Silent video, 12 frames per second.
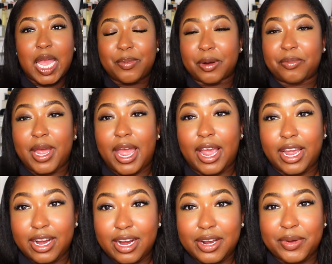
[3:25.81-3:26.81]

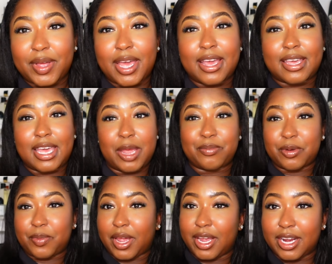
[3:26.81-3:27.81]
prepared, okay, came
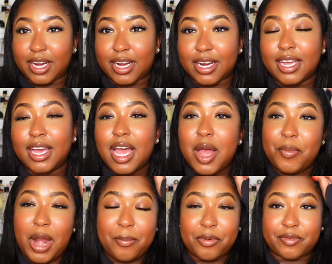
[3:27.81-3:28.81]
prepared.
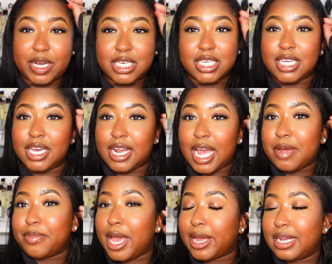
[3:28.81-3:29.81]
Preparation, I
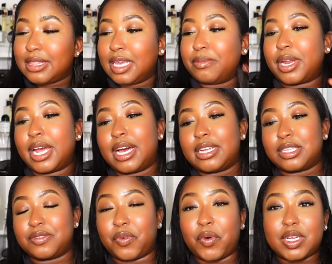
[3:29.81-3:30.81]
ain't pack anything, but I got a
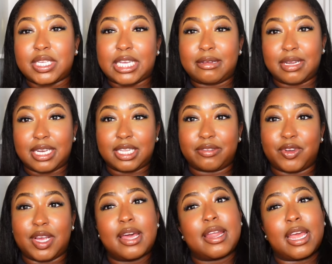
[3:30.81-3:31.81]
Sephora same day
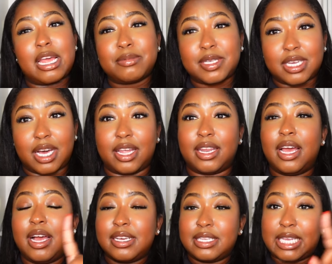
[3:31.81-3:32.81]
delivery and an Amazon
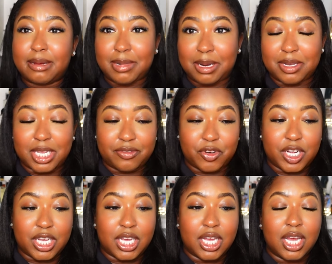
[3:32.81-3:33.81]
same day
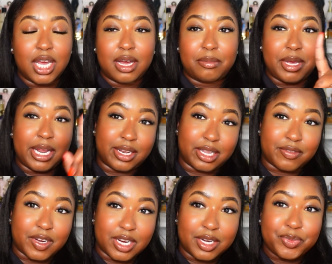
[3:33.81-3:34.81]
delivery being
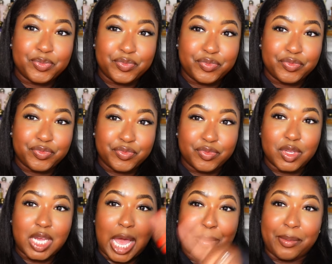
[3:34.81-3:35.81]
delivered
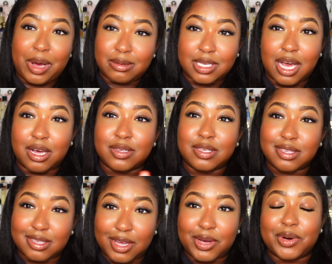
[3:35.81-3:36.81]
at my mom's house.
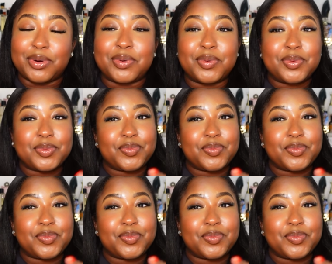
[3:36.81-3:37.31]
So